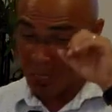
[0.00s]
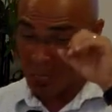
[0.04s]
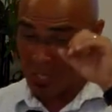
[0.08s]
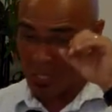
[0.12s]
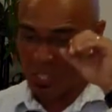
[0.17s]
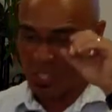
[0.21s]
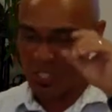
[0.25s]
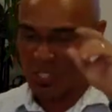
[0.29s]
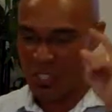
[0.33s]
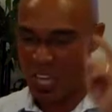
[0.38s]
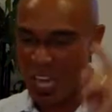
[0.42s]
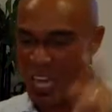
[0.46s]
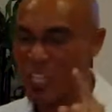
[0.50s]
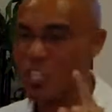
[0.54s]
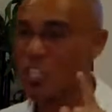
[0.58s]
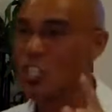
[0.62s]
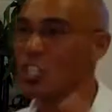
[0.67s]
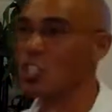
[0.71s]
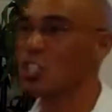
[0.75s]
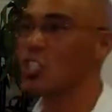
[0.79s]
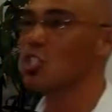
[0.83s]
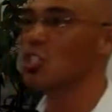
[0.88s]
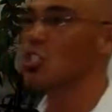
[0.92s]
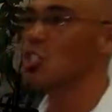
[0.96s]
Now, this isn't
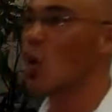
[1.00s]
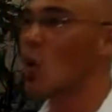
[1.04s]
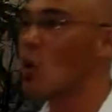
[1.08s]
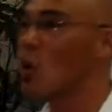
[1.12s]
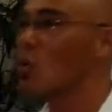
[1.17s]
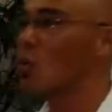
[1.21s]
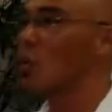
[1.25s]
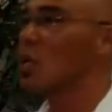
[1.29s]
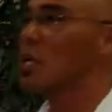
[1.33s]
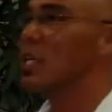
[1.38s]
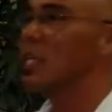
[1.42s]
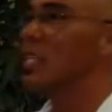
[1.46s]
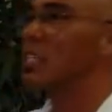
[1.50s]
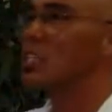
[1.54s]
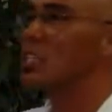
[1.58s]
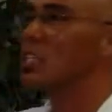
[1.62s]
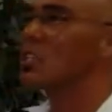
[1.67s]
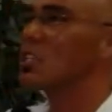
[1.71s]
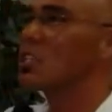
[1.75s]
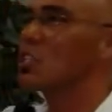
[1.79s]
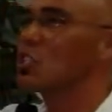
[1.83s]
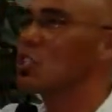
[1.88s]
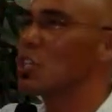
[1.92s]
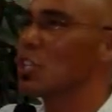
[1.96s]

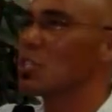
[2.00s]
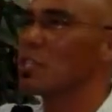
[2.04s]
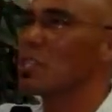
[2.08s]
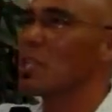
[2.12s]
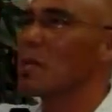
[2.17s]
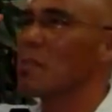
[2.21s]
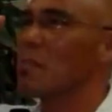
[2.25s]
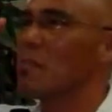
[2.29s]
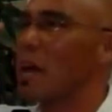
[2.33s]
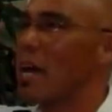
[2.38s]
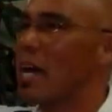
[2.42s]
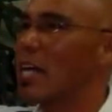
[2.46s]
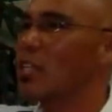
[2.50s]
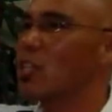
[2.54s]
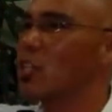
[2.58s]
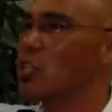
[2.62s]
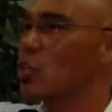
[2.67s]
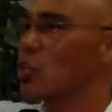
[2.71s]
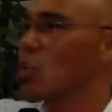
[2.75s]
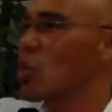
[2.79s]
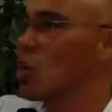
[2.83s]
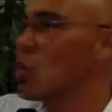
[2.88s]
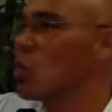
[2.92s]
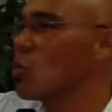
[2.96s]
just
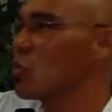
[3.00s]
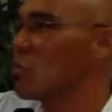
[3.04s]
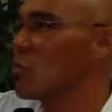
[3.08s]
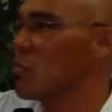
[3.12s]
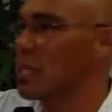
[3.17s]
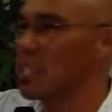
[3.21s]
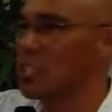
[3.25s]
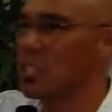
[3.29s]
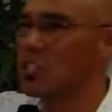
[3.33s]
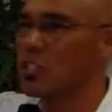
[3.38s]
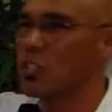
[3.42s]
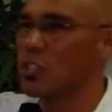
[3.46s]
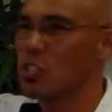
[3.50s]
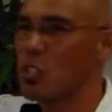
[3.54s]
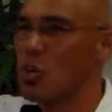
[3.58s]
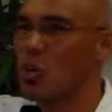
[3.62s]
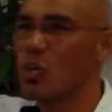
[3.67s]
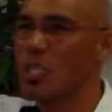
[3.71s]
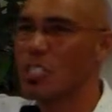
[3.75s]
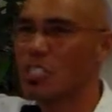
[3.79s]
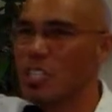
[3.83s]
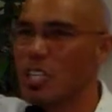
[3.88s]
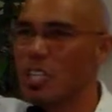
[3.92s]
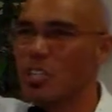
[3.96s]
mind your own business or
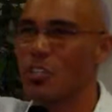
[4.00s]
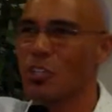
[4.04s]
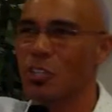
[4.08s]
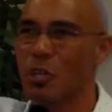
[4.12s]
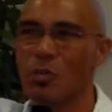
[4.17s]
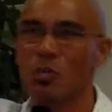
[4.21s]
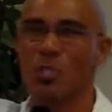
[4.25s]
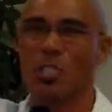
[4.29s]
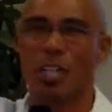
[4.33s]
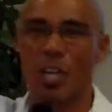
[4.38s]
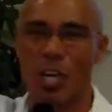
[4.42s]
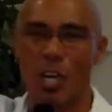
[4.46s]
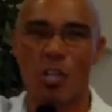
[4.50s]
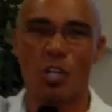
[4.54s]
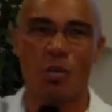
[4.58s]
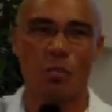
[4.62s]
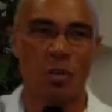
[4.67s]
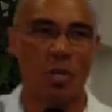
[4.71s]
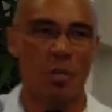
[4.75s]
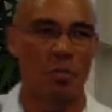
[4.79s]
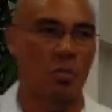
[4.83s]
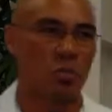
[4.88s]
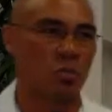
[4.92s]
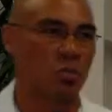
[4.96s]
don't stick your nose in
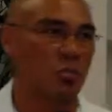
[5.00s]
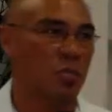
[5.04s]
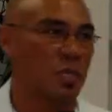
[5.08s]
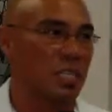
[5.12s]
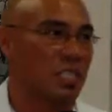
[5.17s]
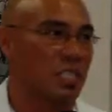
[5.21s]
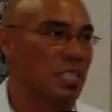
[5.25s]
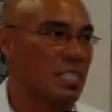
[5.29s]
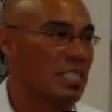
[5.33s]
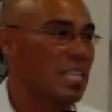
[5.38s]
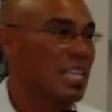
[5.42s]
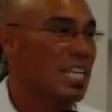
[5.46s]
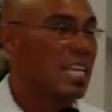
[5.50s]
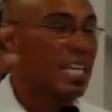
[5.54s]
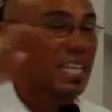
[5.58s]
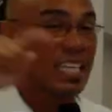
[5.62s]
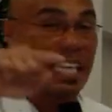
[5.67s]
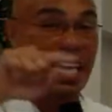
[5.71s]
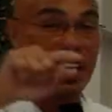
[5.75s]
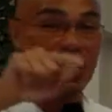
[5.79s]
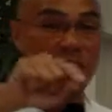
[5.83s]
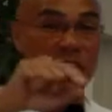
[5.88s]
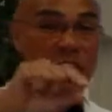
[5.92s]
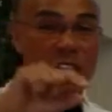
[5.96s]
other people's business.
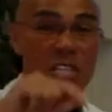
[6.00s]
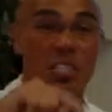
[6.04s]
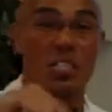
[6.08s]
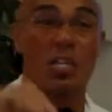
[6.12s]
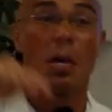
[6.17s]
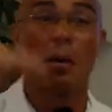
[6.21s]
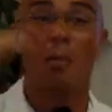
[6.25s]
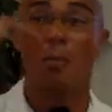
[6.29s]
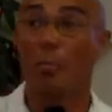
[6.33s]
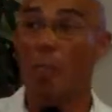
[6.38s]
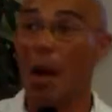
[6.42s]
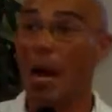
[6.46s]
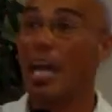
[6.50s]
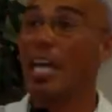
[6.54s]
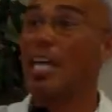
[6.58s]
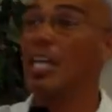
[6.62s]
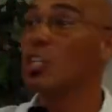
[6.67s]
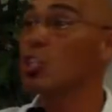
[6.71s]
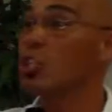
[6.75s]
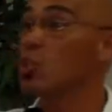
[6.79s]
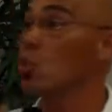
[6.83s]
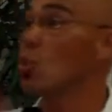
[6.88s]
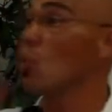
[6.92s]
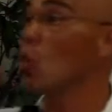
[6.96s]
He actually says,
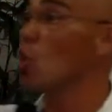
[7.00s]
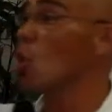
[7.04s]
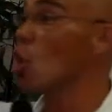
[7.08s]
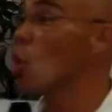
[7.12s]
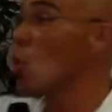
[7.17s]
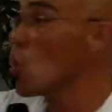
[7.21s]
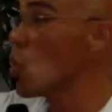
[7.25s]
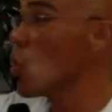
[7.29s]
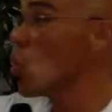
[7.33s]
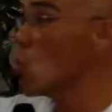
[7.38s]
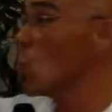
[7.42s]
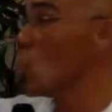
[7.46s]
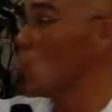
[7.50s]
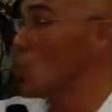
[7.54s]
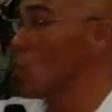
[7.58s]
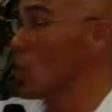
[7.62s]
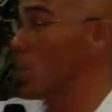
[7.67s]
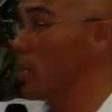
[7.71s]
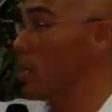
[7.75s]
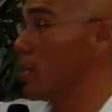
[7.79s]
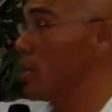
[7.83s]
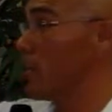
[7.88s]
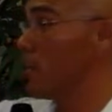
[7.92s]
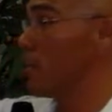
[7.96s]
mind your
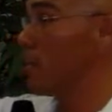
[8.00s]
own.